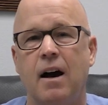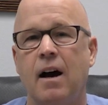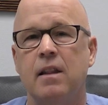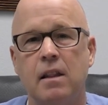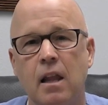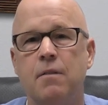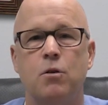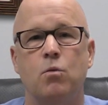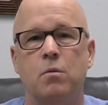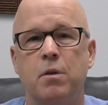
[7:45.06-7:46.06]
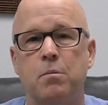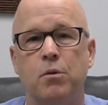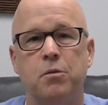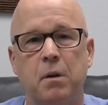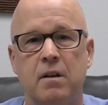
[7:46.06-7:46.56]
I love it when
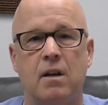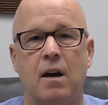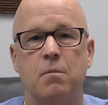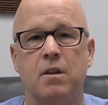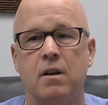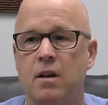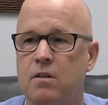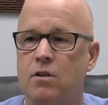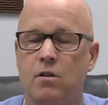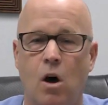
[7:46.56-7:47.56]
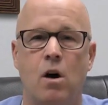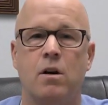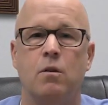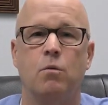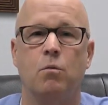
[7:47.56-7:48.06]
people spend time in the kitchen
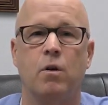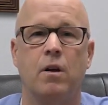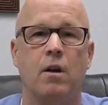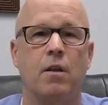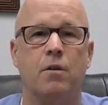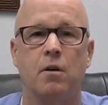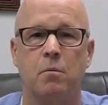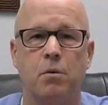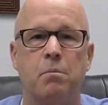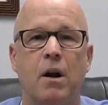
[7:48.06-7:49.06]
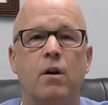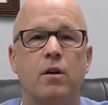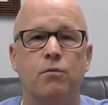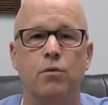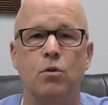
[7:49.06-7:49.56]
talking with one another and
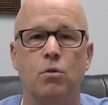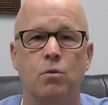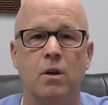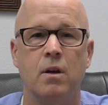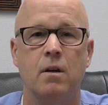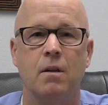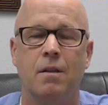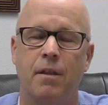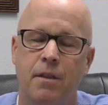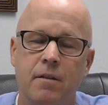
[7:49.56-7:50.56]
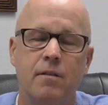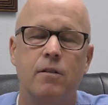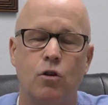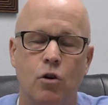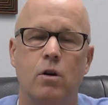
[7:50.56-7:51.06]
preparing food. This
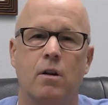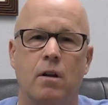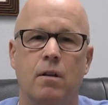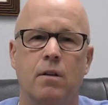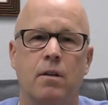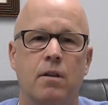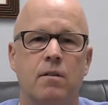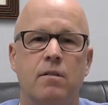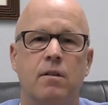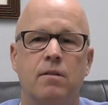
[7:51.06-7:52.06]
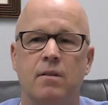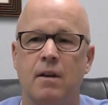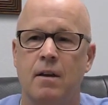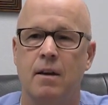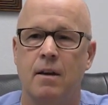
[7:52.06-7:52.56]
is good. This is
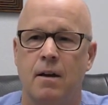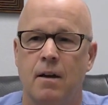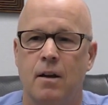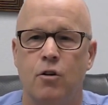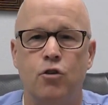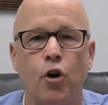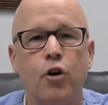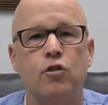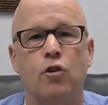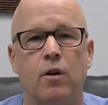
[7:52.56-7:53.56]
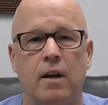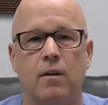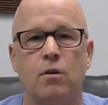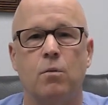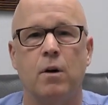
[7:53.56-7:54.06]

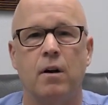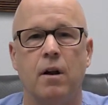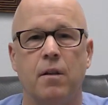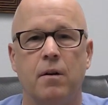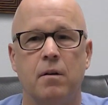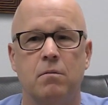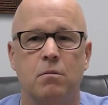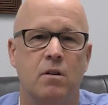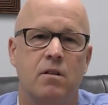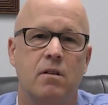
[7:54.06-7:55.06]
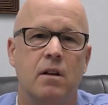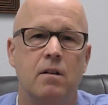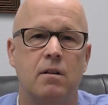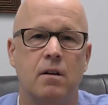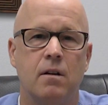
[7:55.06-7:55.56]
nurturing to one another. We just
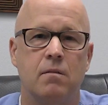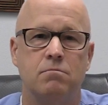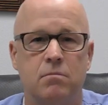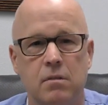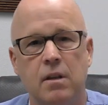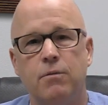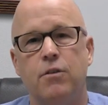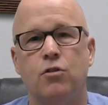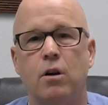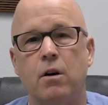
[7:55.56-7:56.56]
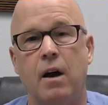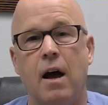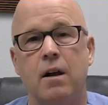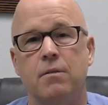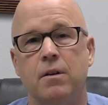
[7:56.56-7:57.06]
need to leave the sugar
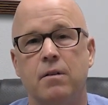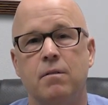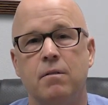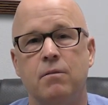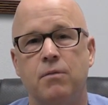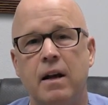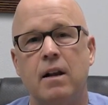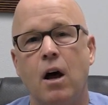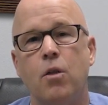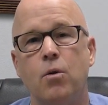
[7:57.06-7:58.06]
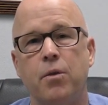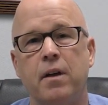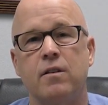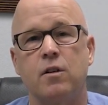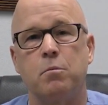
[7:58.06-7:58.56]
out of it and find other
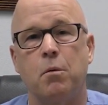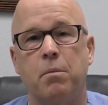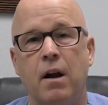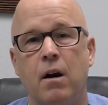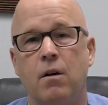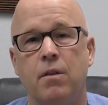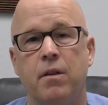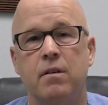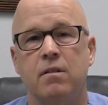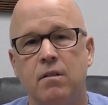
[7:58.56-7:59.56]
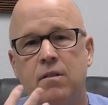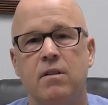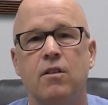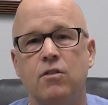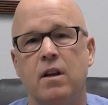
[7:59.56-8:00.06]
things to prepare that
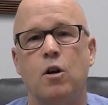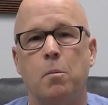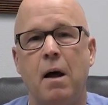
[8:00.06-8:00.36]
satiate our